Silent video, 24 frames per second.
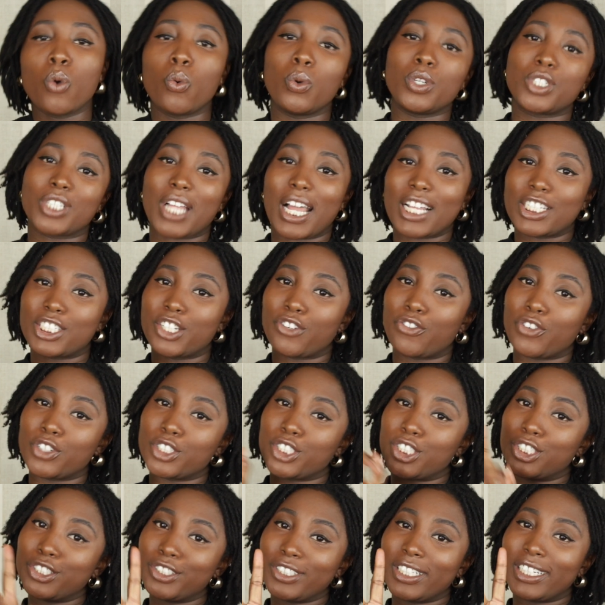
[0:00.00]
which lasted for
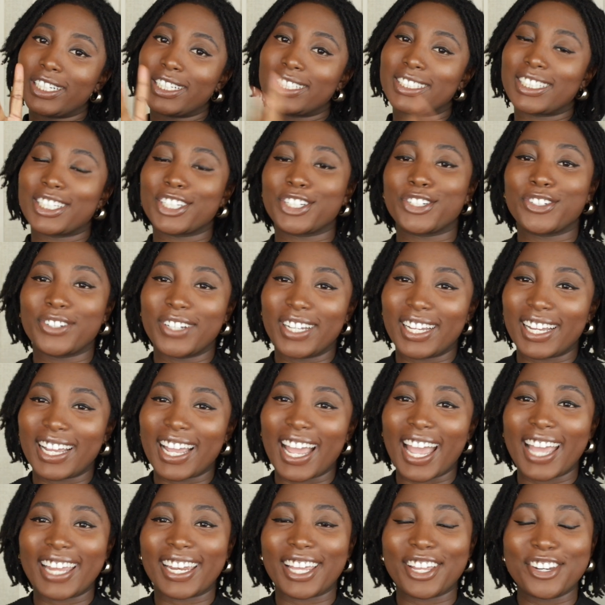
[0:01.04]
2 years in Korea.
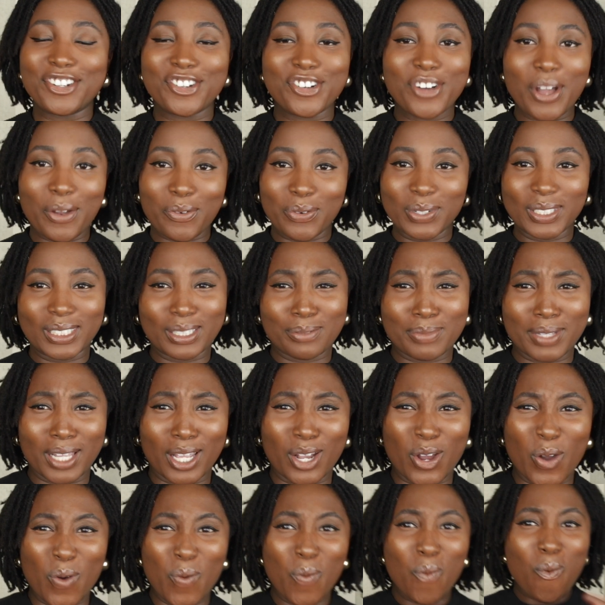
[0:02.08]
And I know everyone's gonna be
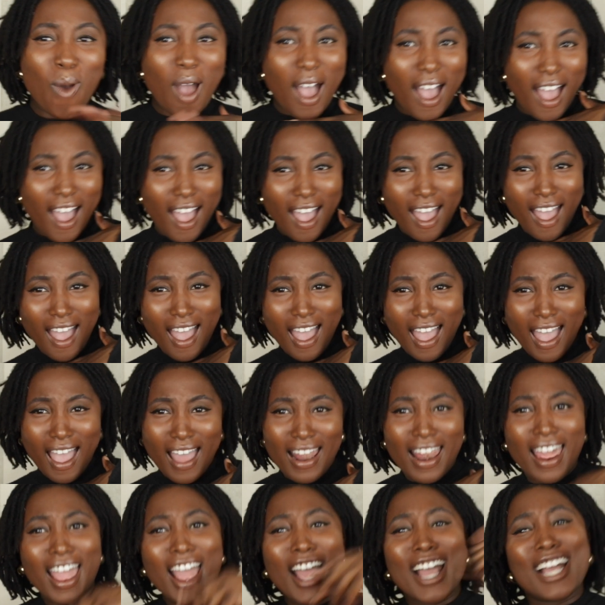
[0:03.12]
like,
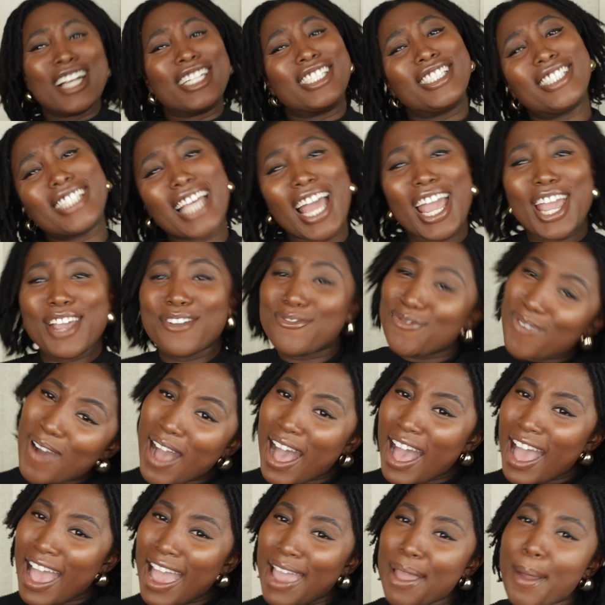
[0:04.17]
what? Say
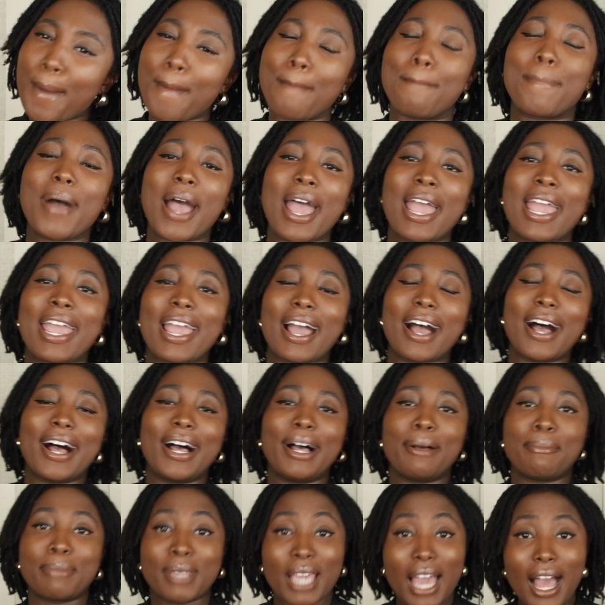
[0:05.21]
what? But
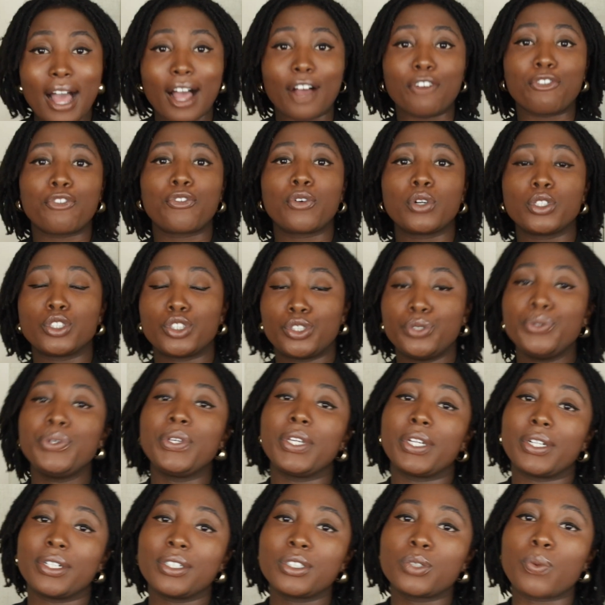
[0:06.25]
yeah, for 2
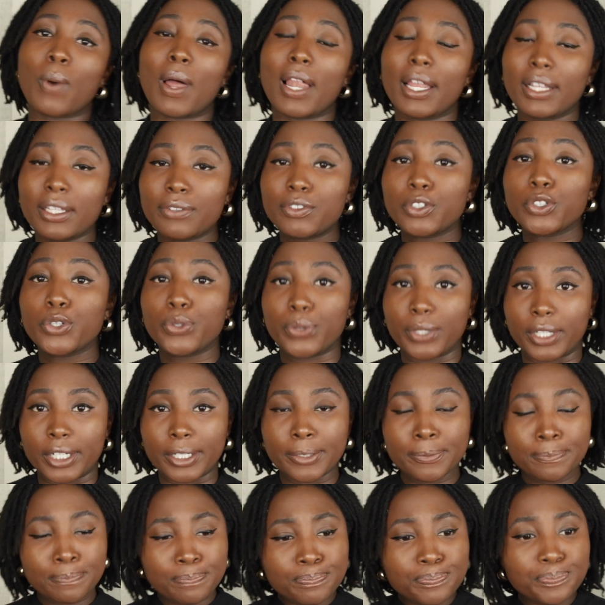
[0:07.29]
years while I lived in
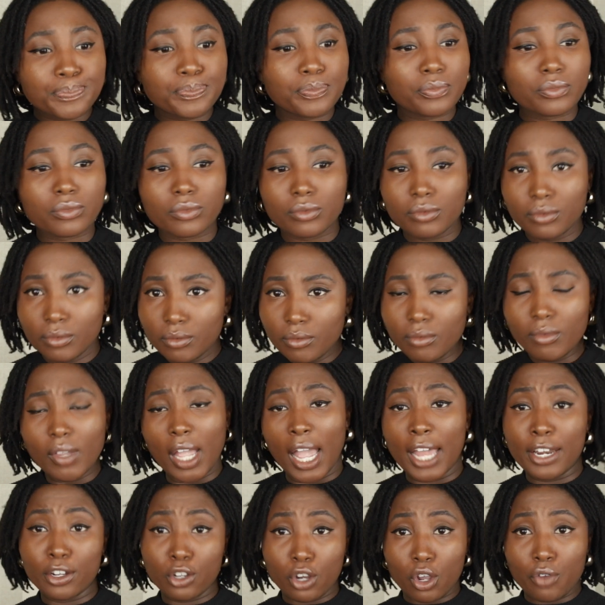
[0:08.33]
Korea,
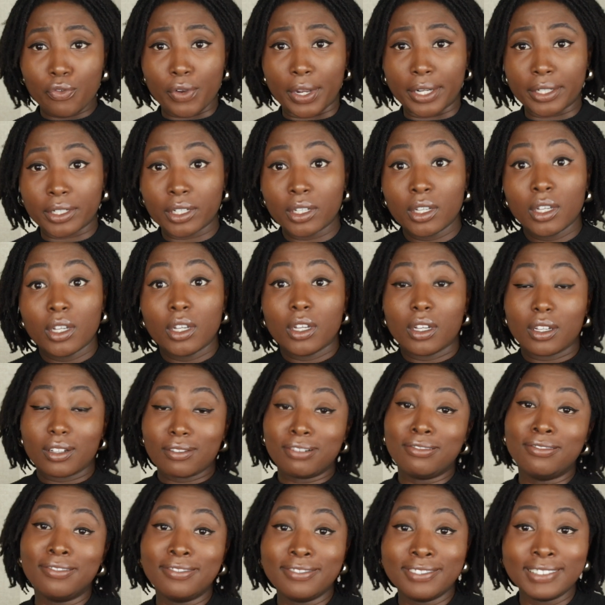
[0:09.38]
I had a girlfriend.
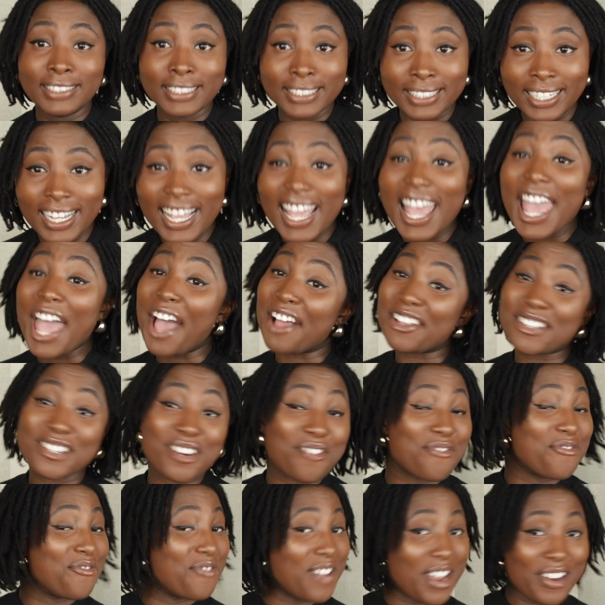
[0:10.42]
I was in
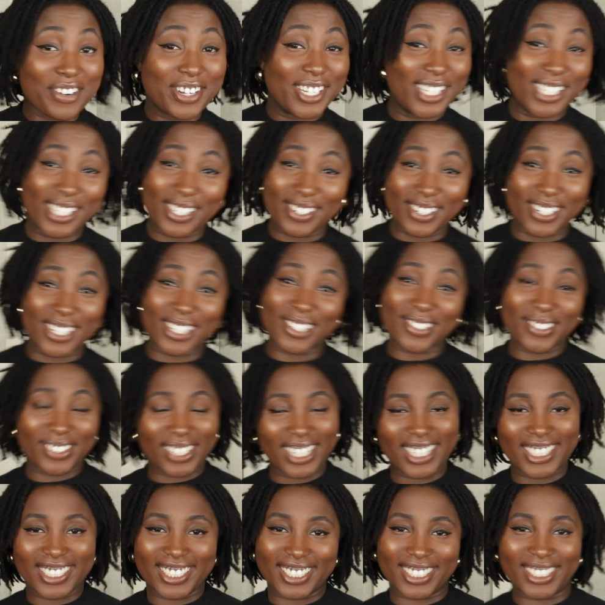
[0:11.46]
a very serious
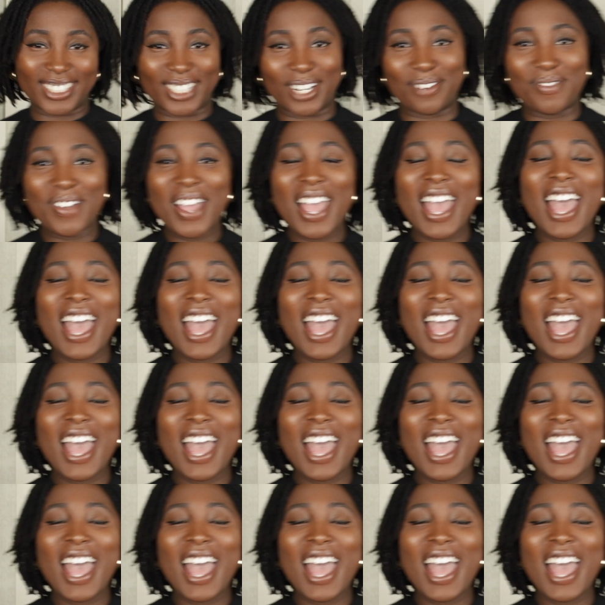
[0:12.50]
relationship.